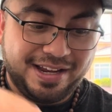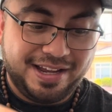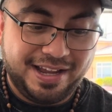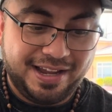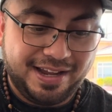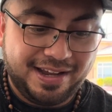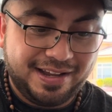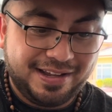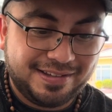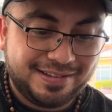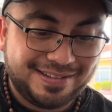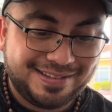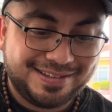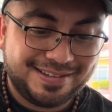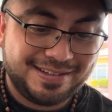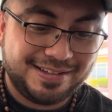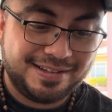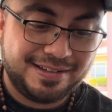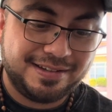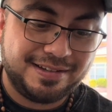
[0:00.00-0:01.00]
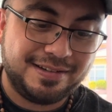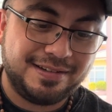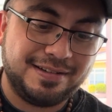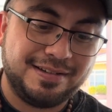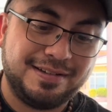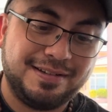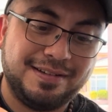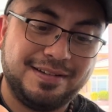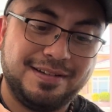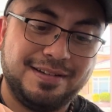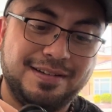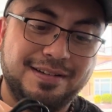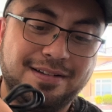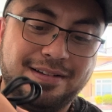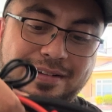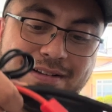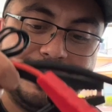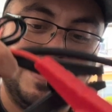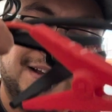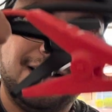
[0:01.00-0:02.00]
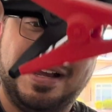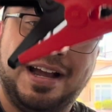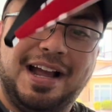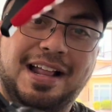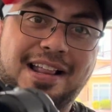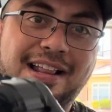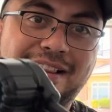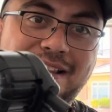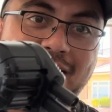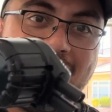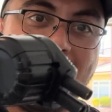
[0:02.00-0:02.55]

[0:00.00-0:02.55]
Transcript: case, and then the